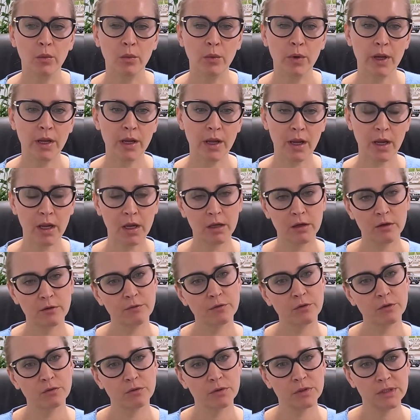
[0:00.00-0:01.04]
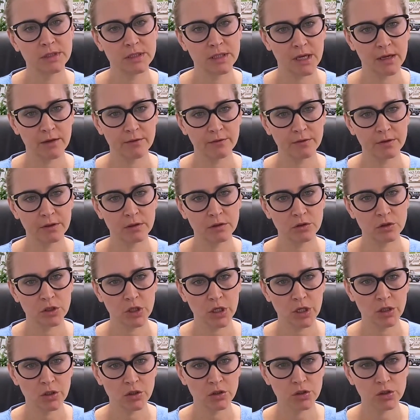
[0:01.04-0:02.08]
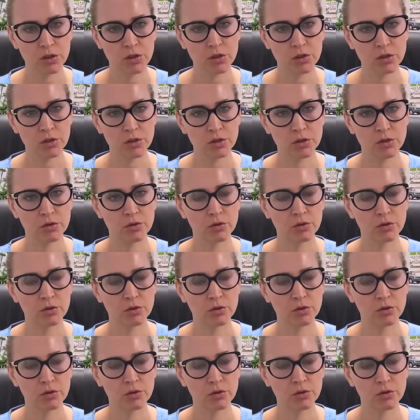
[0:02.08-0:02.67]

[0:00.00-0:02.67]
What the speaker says: We had a few staffing changes.